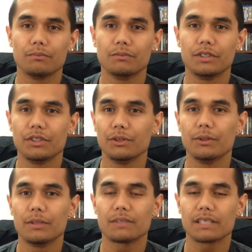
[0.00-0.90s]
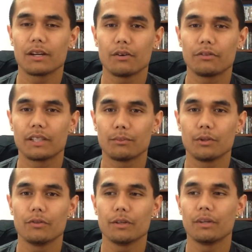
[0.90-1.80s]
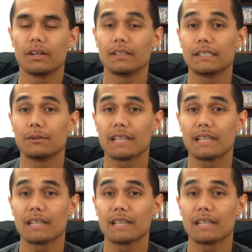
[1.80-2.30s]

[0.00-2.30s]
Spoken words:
dude himself in the movie because he was